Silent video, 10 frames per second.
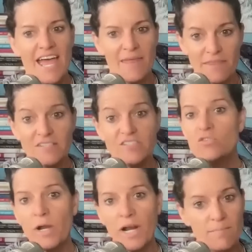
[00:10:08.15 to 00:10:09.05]
And this
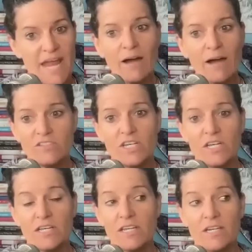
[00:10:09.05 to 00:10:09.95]
is what I'm now
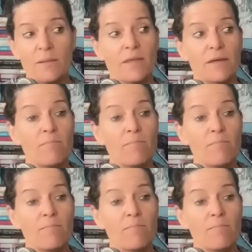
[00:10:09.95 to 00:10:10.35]
seeing in the